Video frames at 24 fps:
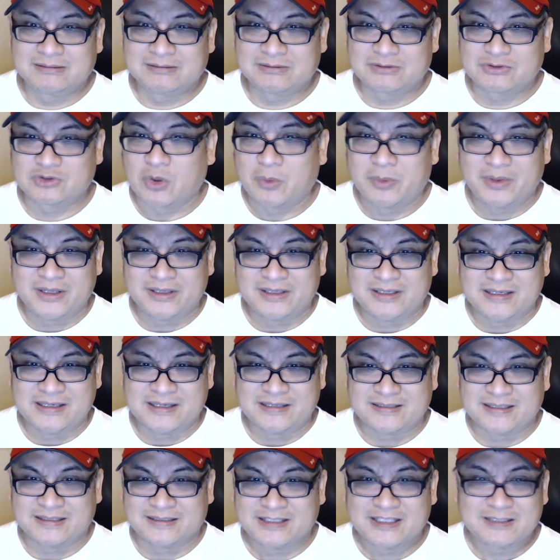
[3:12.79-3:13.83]
so many
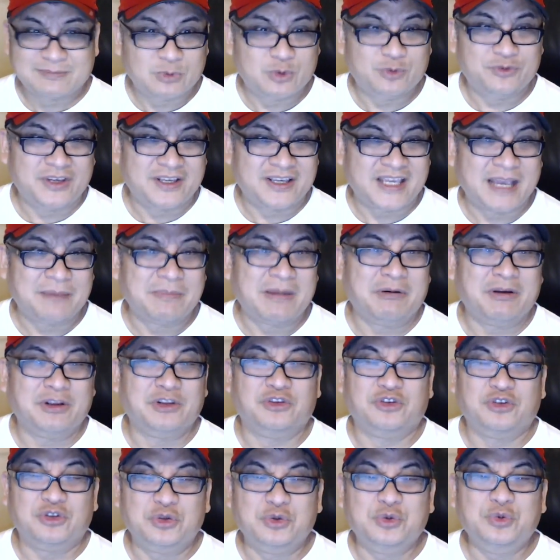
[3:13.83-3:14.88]
years, and this movie came out in
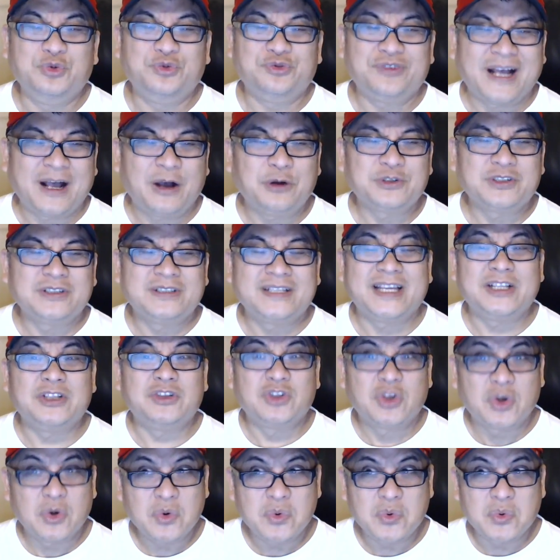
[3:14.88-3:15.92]

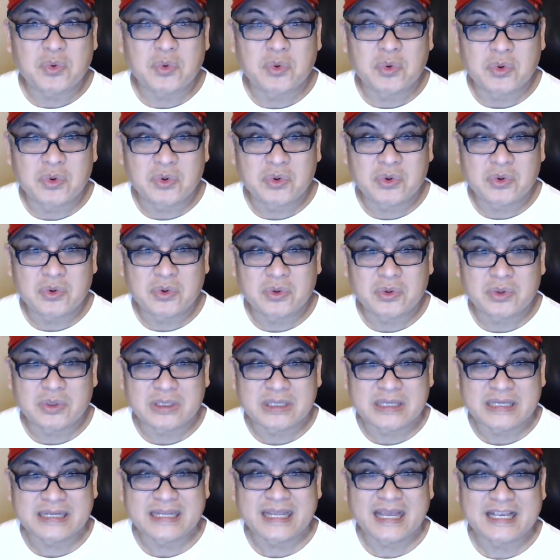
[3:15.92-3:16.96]
2002.
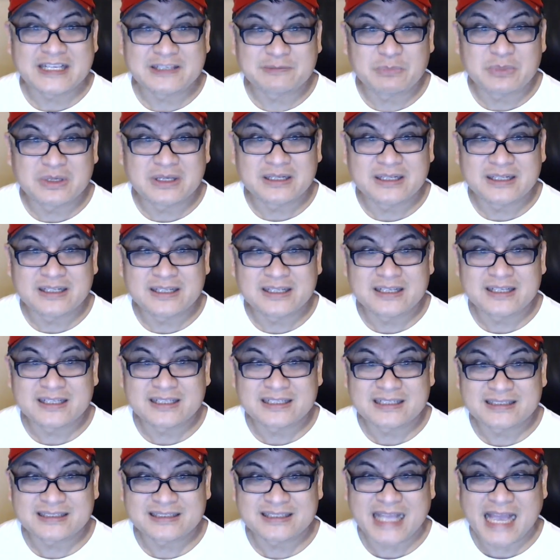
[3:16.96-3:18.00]
It has been
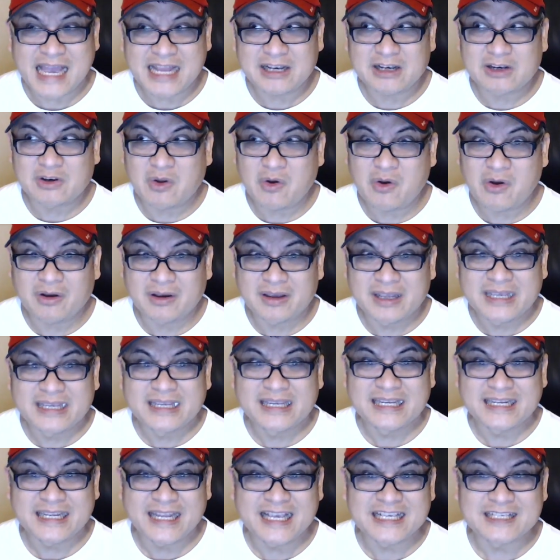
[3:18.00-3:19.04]
that long.
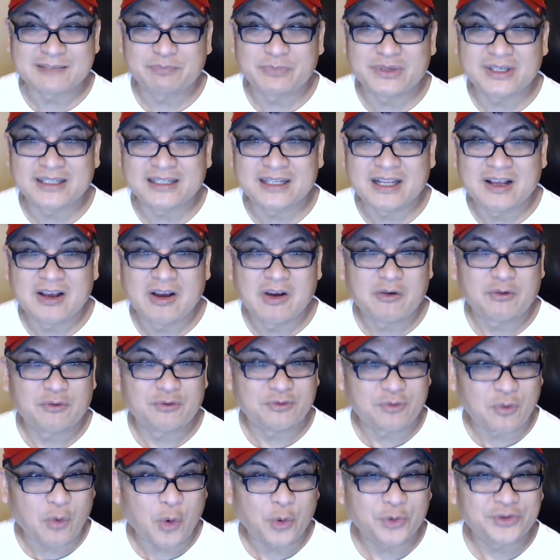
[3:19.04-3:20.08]
It has been
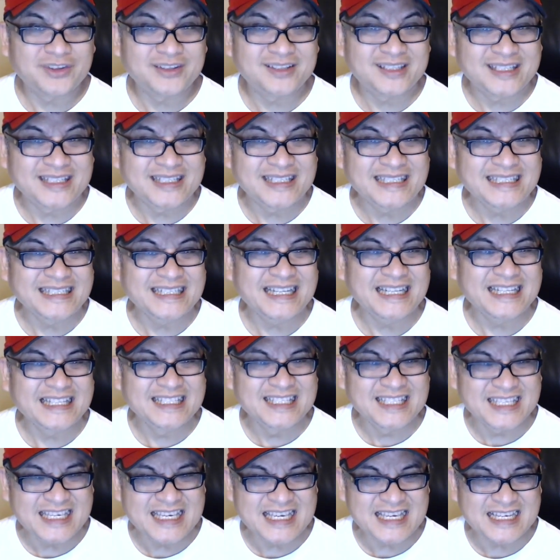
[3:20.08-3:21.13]
14
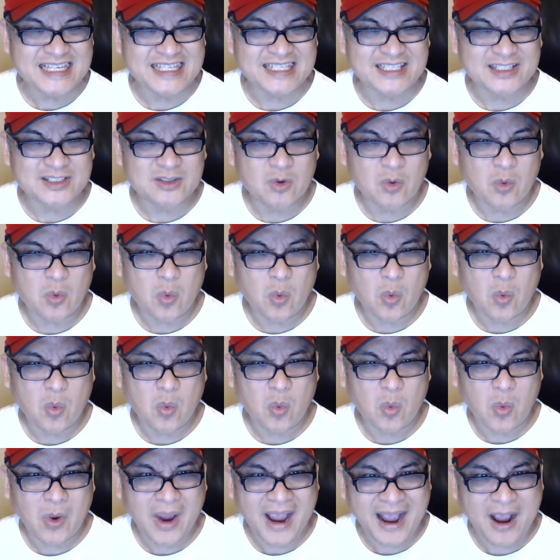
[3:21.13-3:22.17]
years.
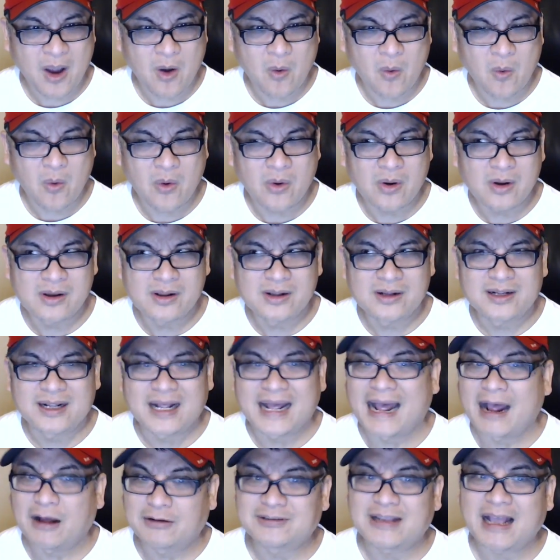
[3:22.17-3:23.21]
Wow,
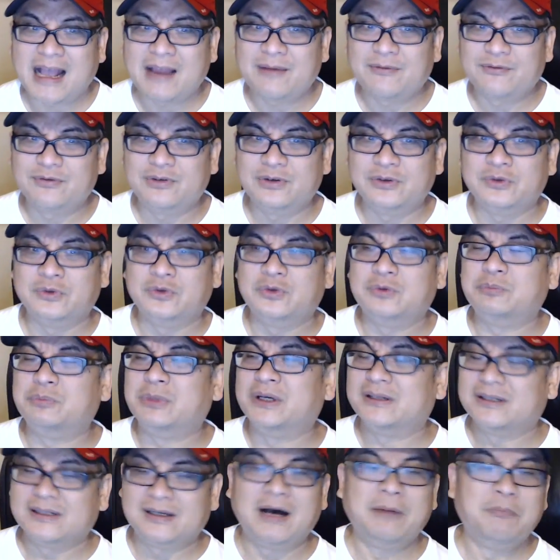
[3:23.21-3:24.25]
how time flew.
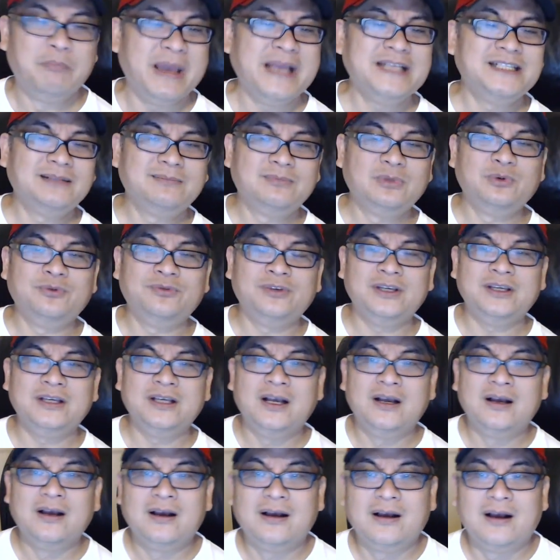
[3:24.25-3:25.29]
But amazing movie.
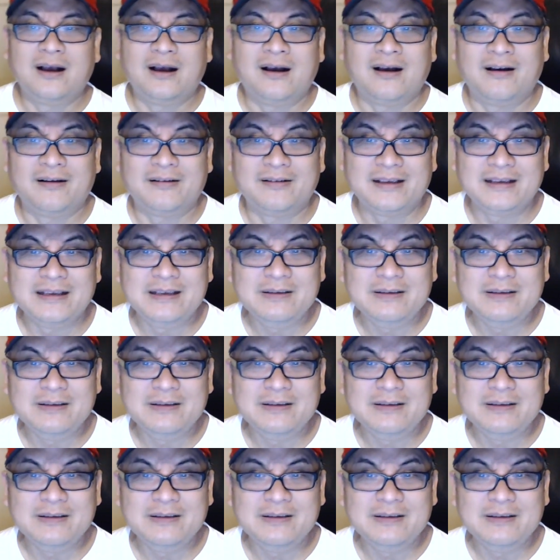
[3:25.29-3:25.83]
Of